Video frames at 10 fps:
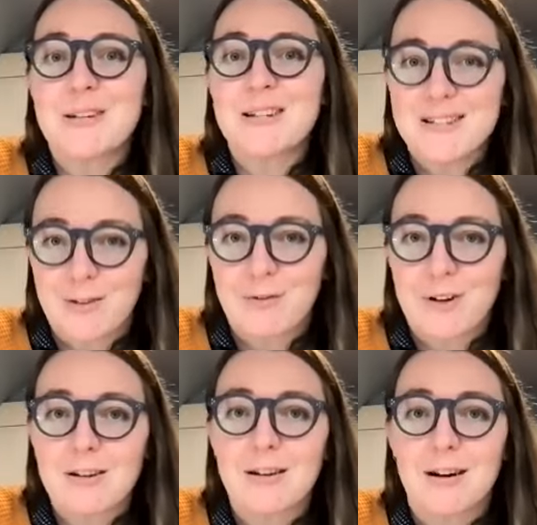bit
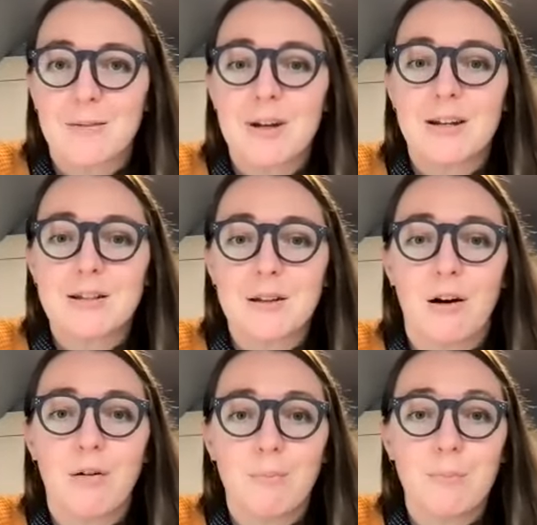different um, and it's
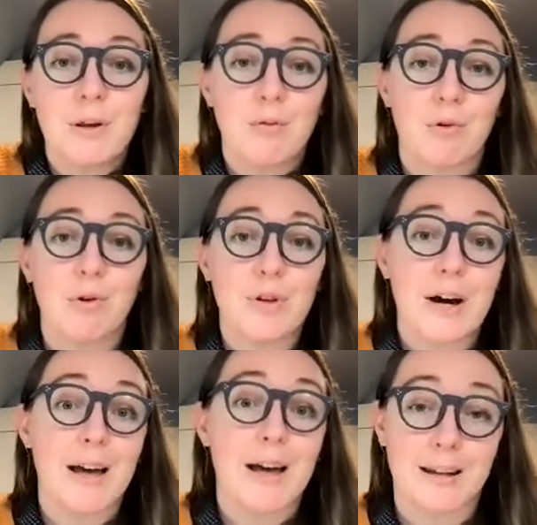all being rolled
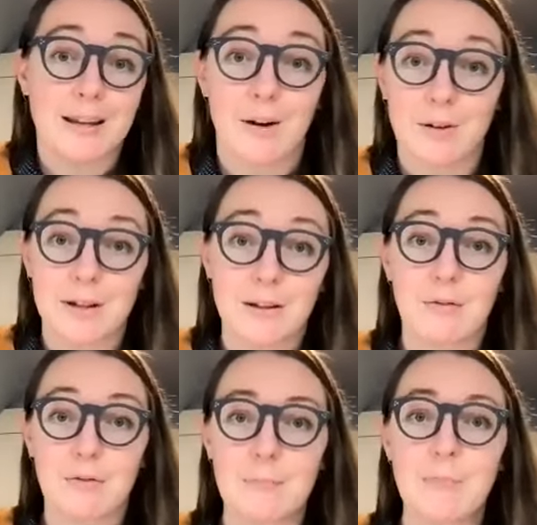out at a county
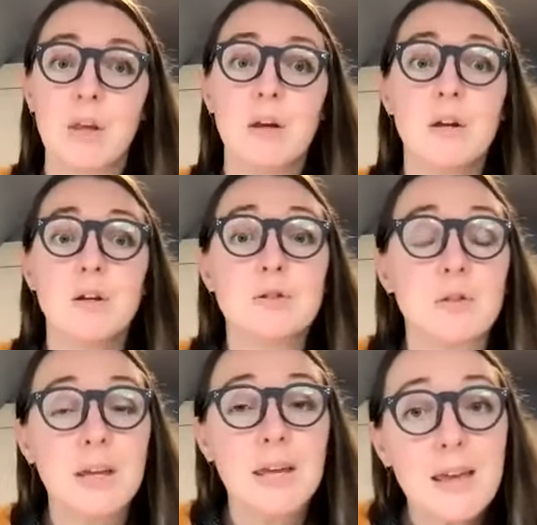level.
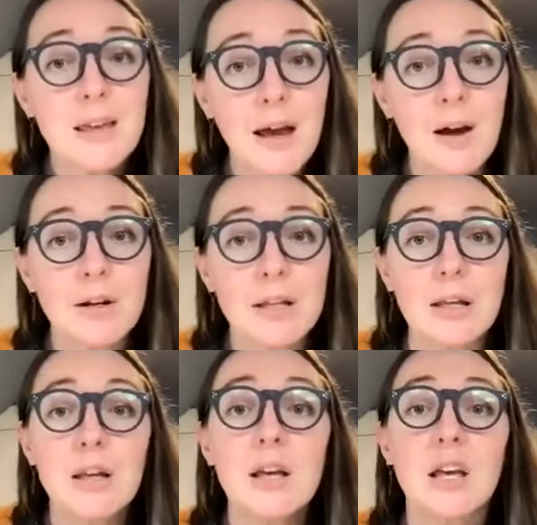So King
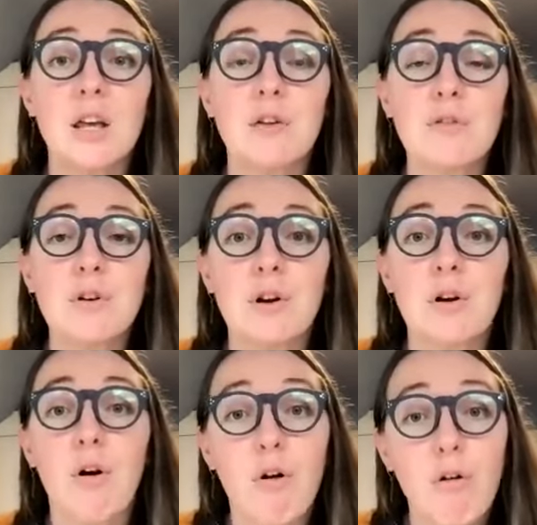County, if
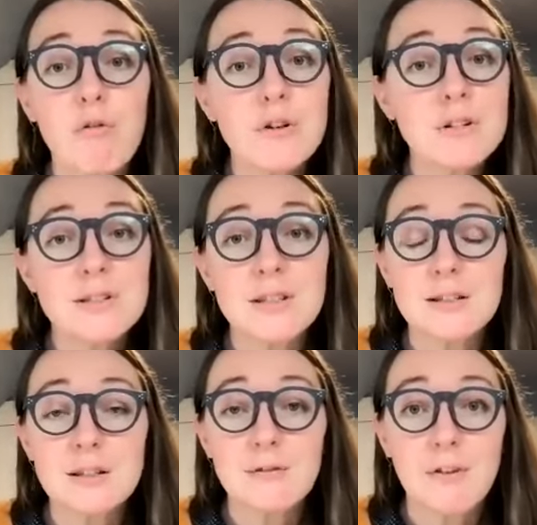you're over
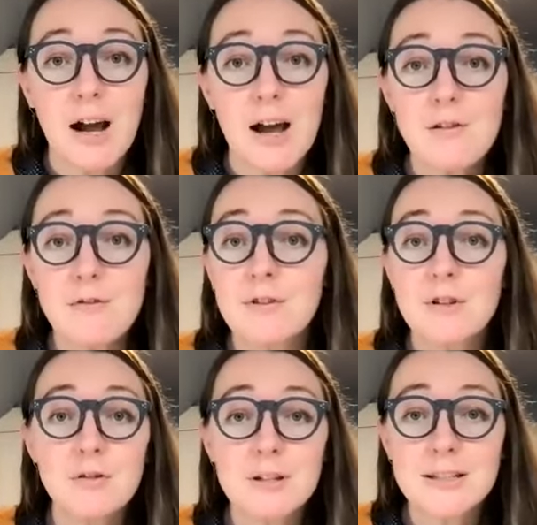65,
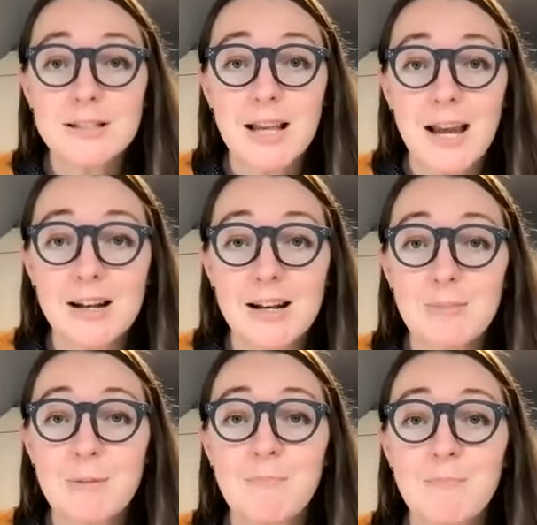you can sign up